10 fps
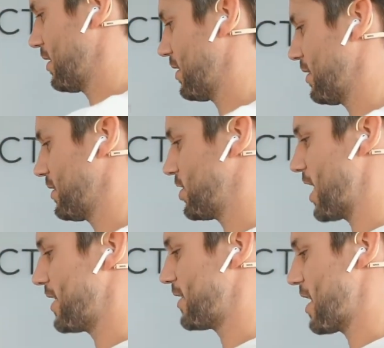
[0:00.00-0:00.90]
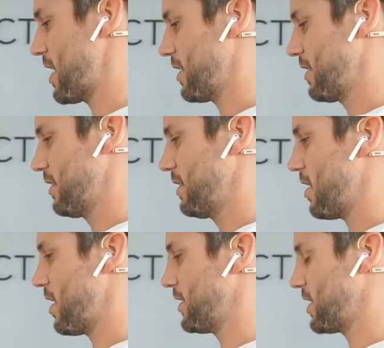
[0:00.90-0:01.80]
Is Jade there?
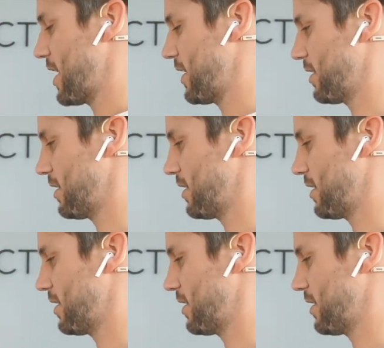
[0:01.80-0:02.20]
Hi, Jade.